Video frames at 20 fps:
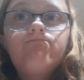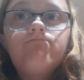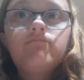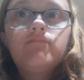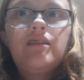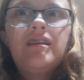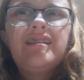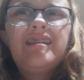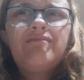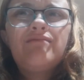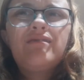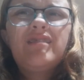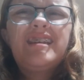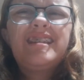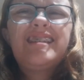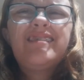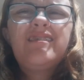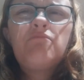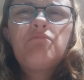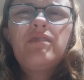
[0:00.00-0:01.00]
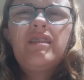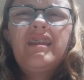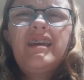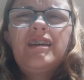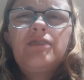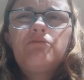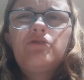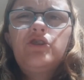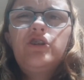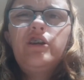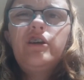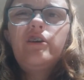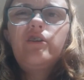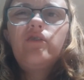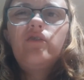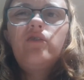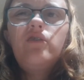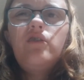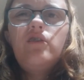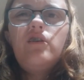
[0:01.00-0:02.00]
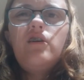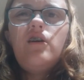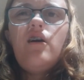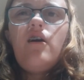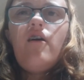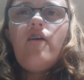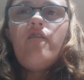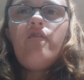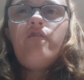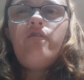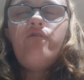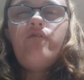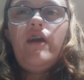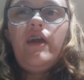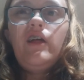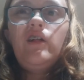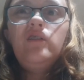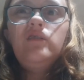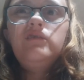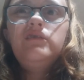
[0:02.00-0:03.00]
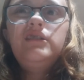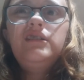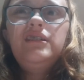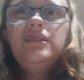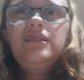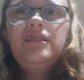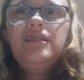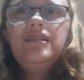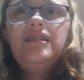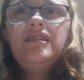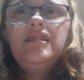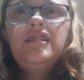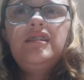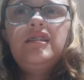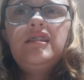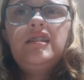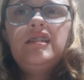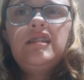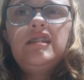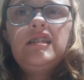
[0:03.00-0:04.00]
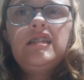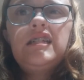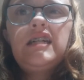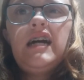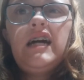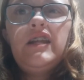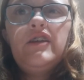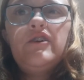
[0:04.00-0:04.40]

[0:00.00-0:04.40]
my uh, last, I mean, my last channel failed, kind